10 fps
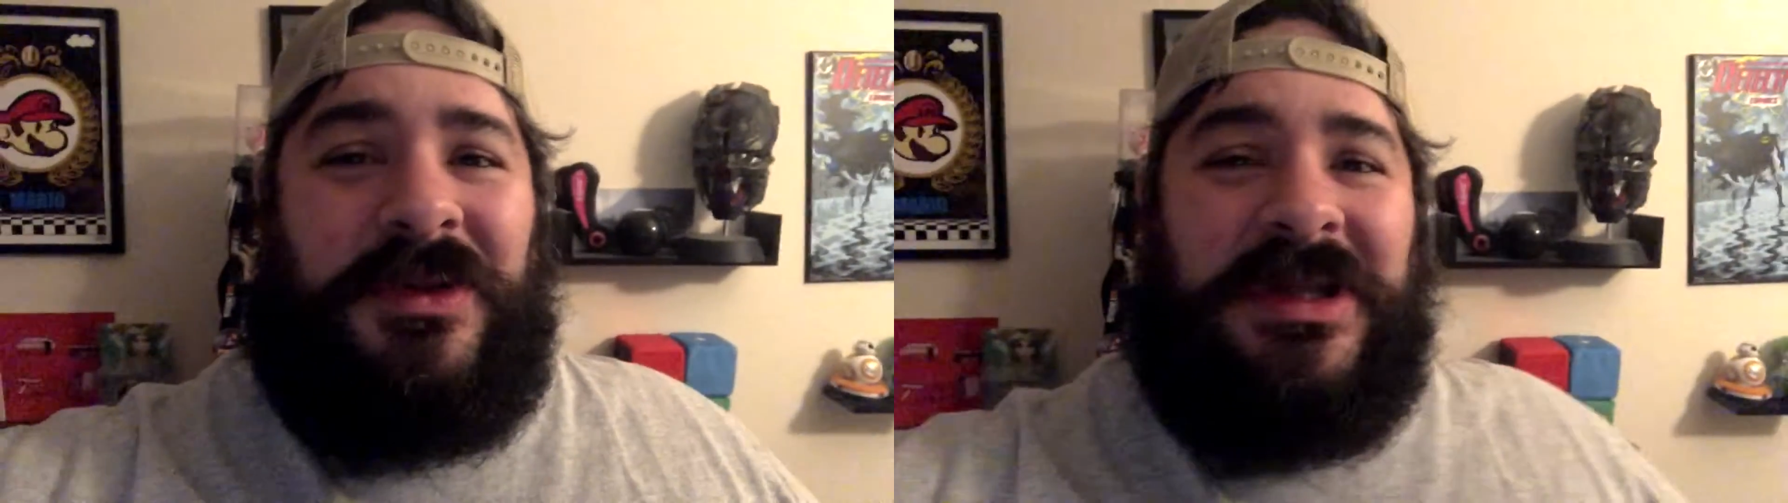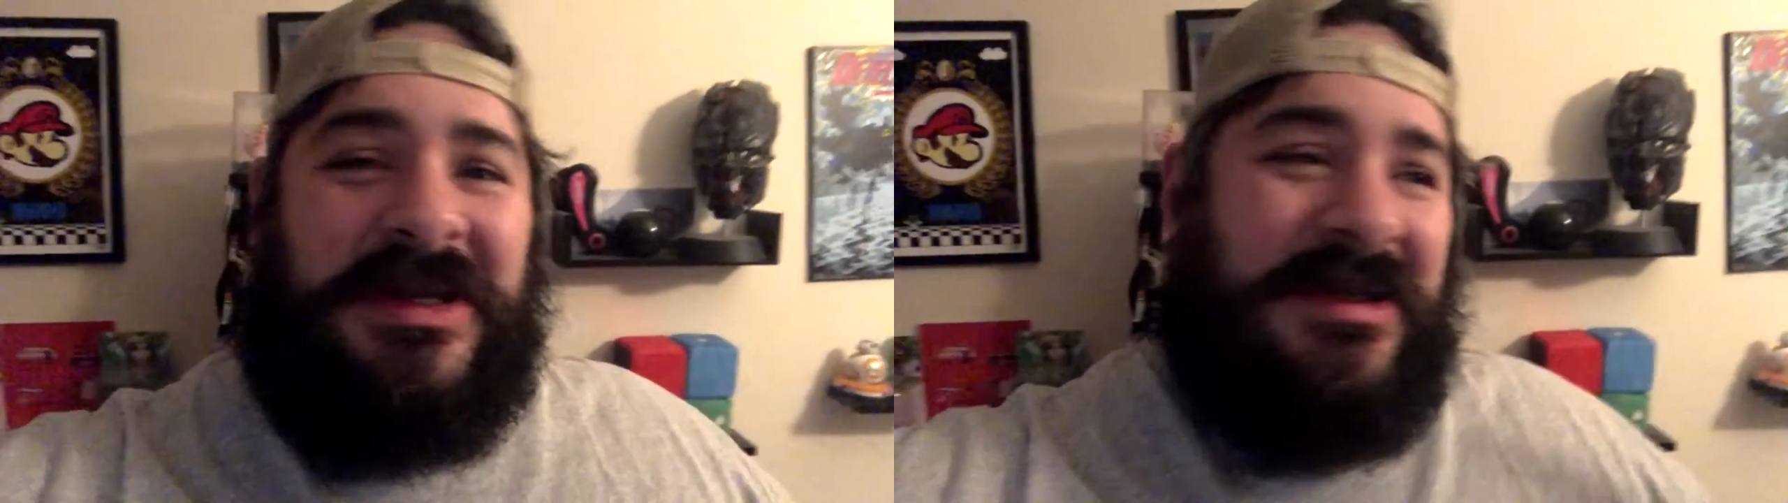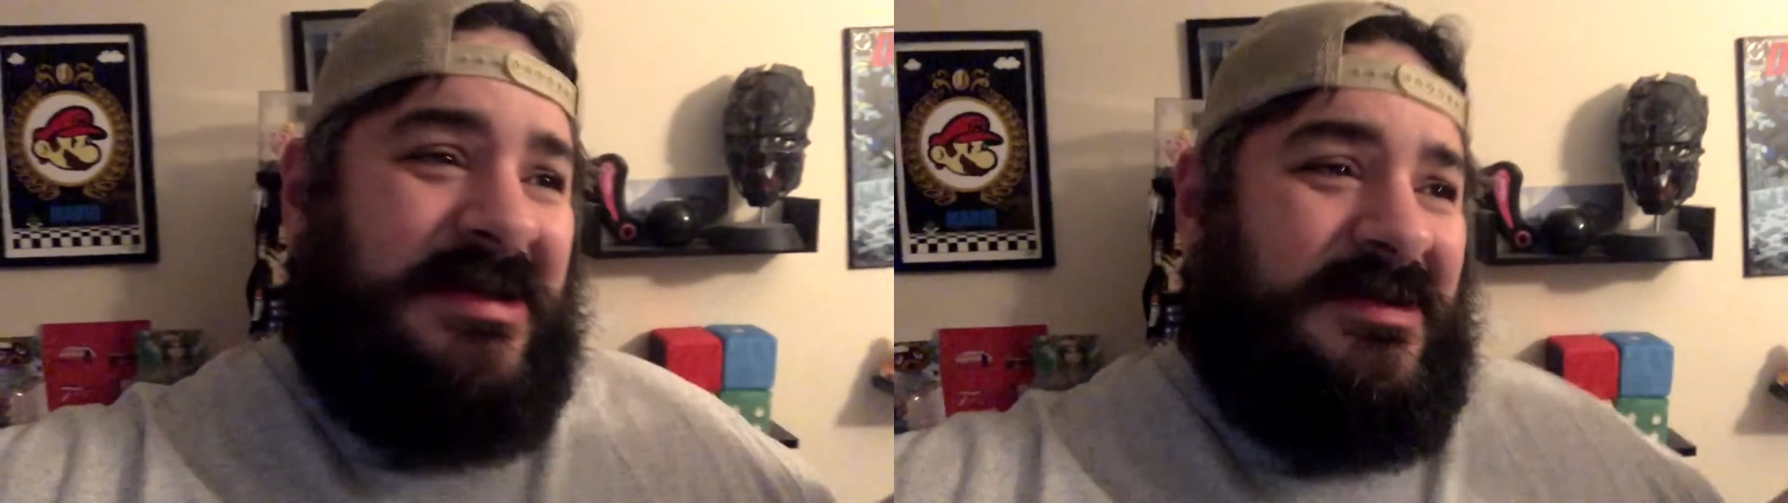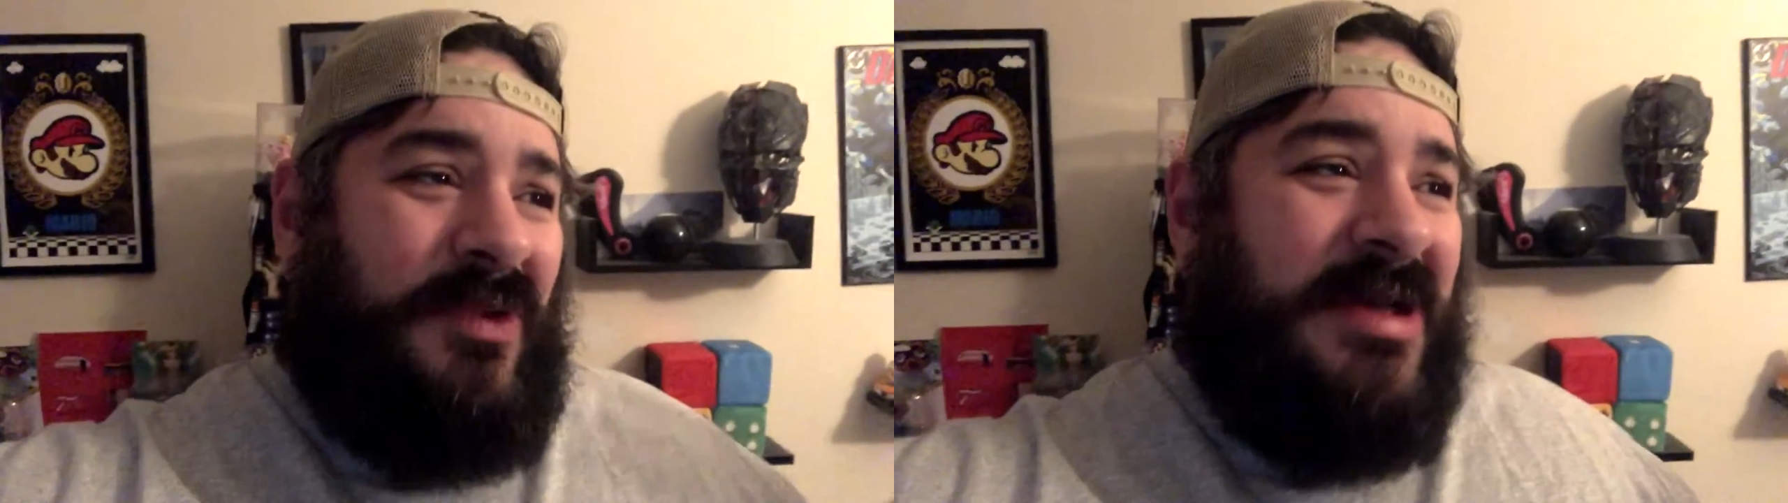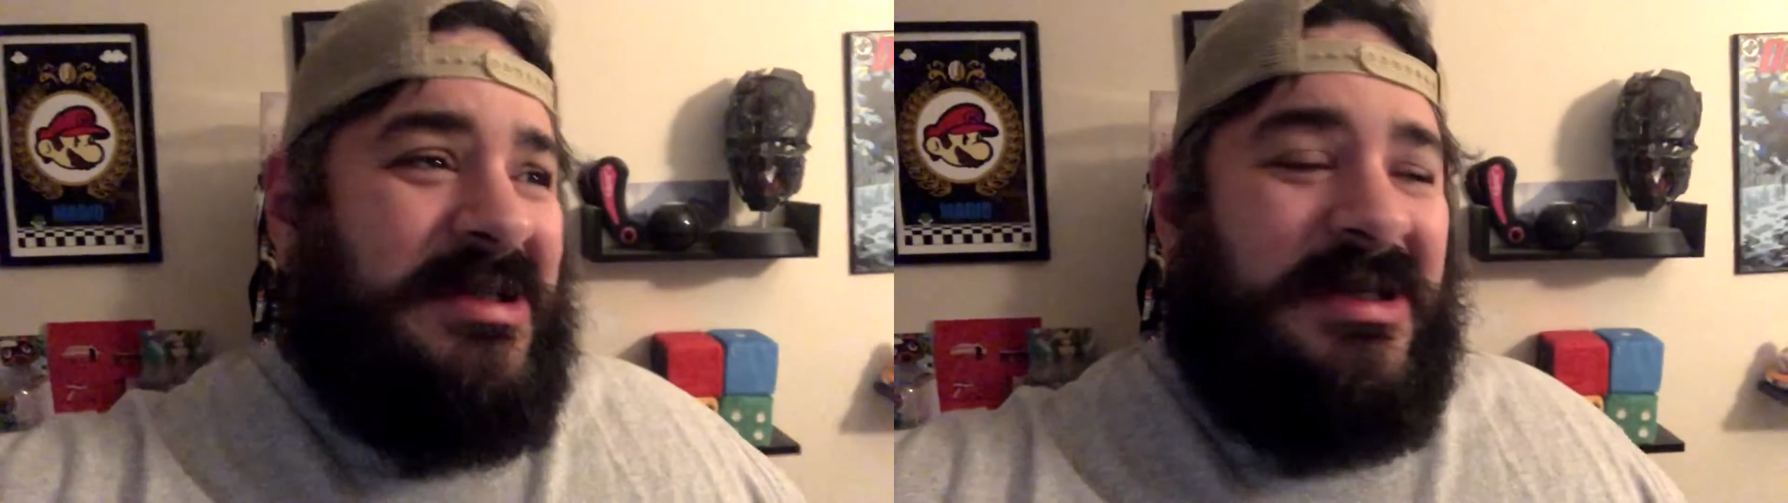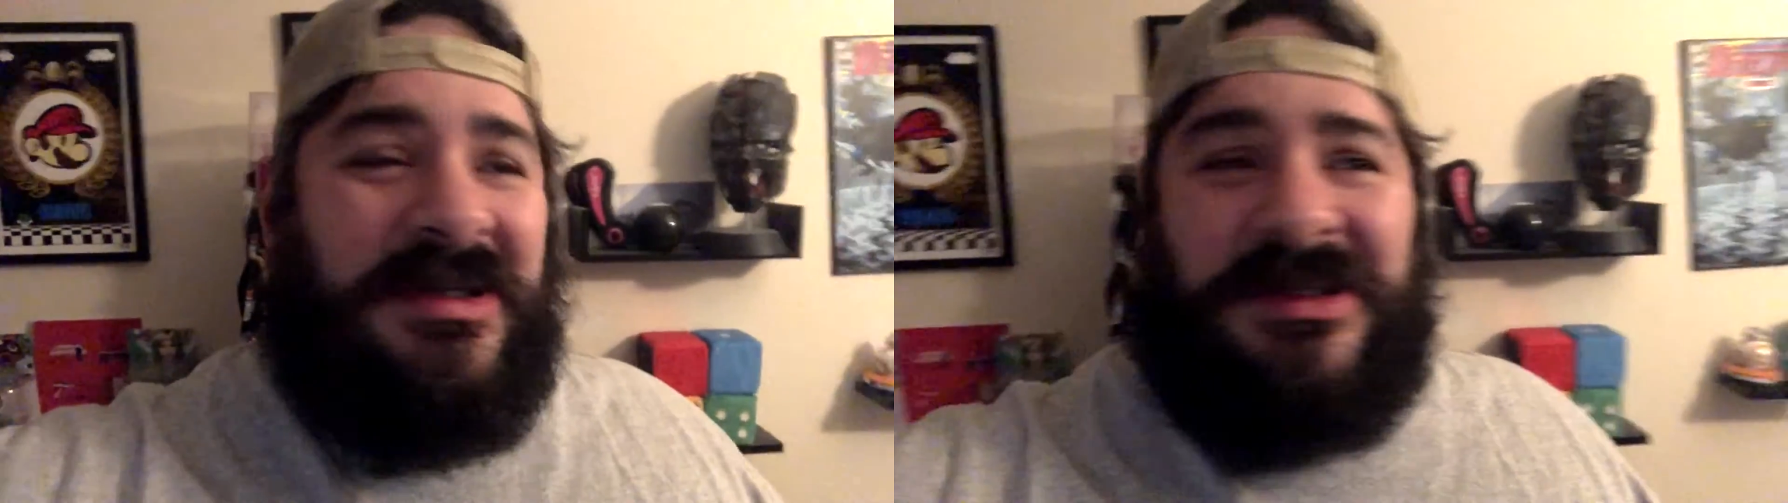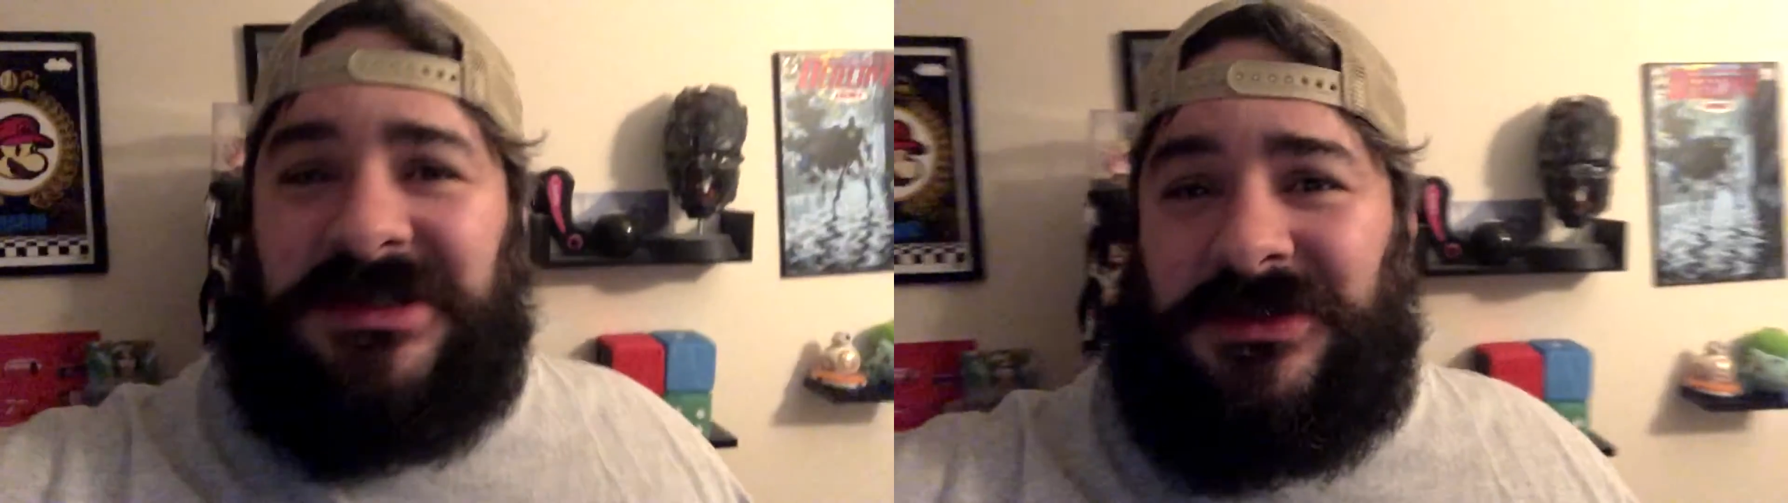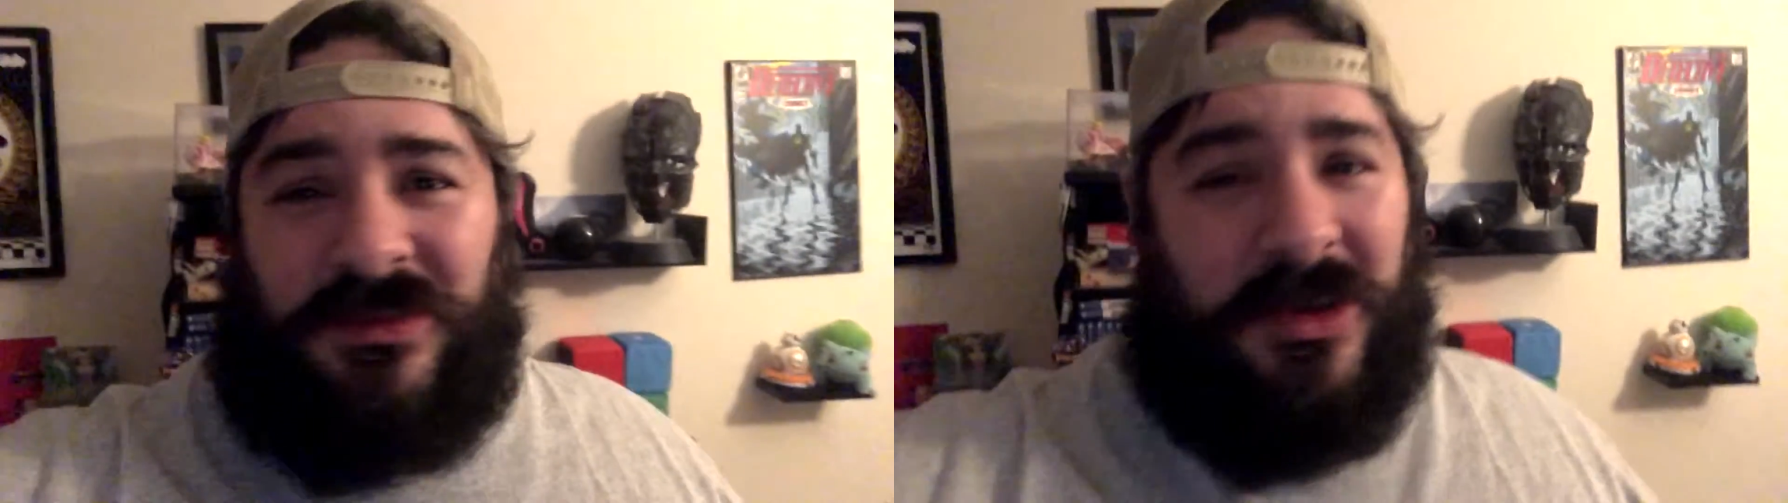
please watch this